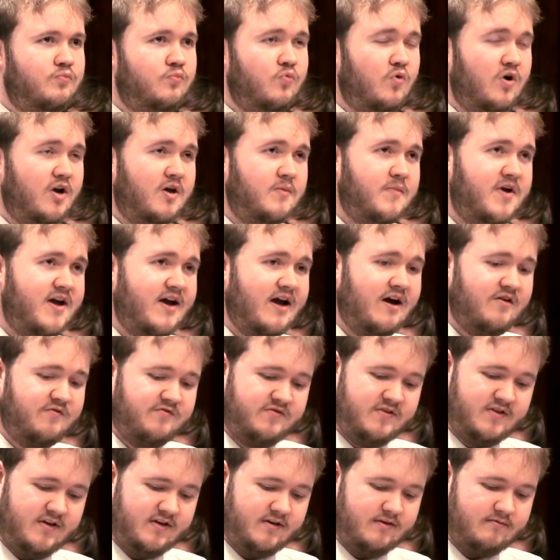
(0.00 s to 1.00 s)
while I may
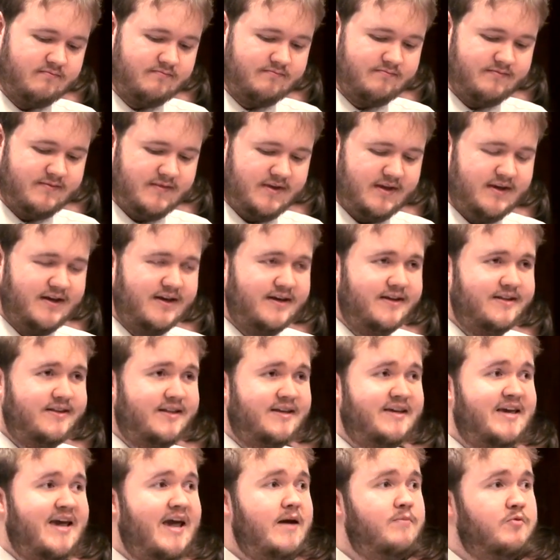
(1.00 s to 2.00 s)
have the
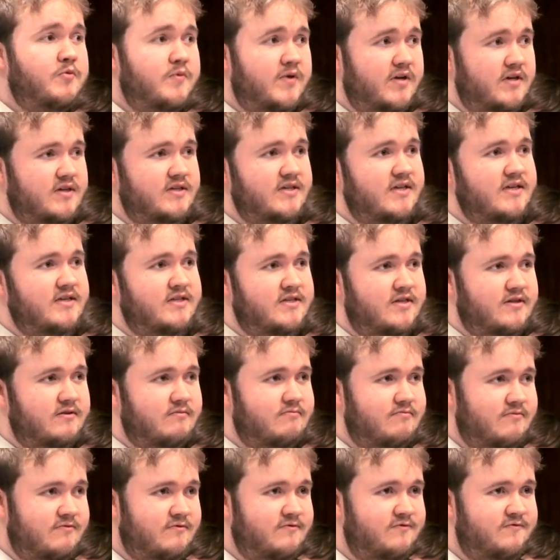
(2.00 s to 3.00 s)
capability to
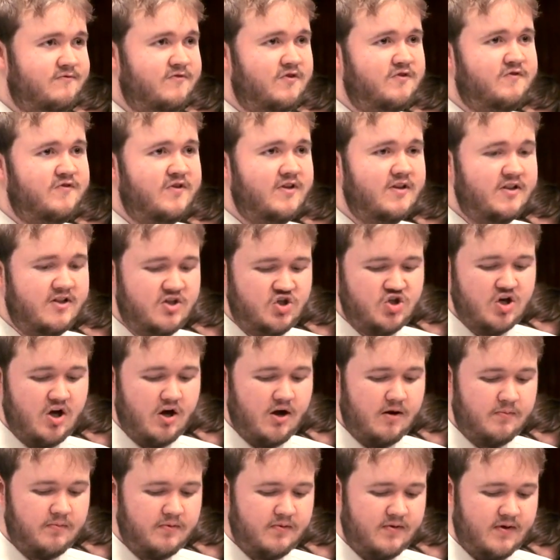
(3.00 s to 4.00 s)
fulfill the
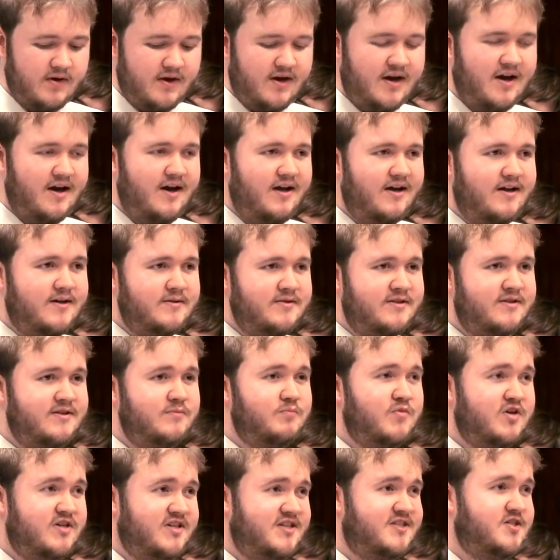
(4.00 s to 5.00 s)
job,
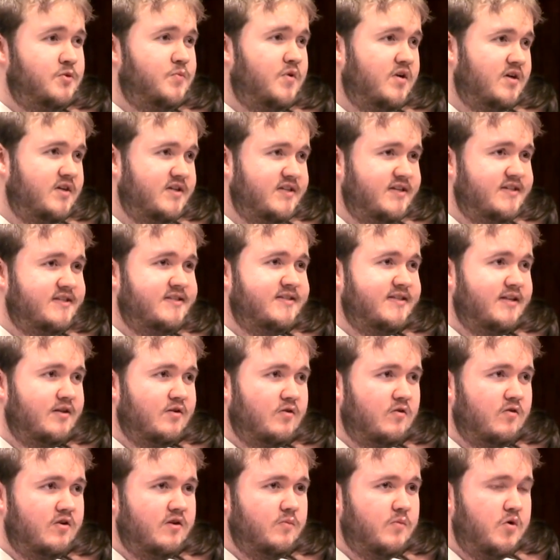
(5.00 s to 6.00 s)
my disability is still
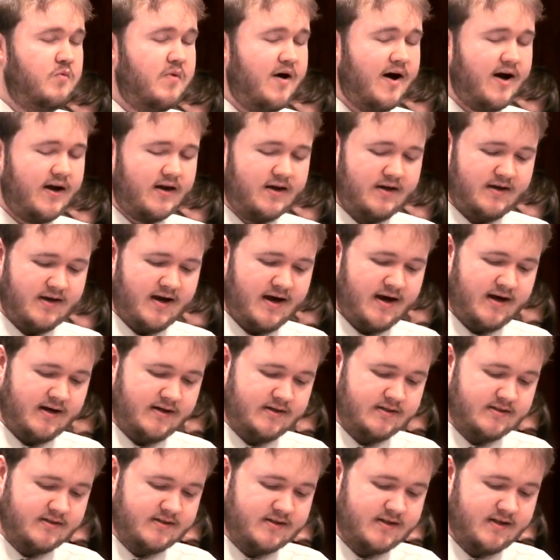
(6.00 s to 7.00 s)
holding me back.
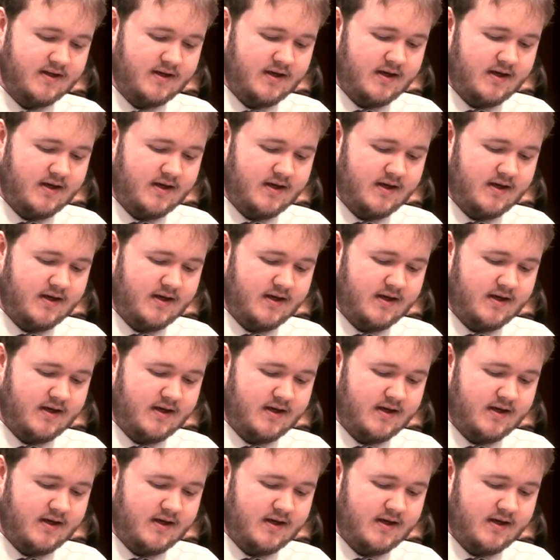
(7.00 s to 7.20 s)
And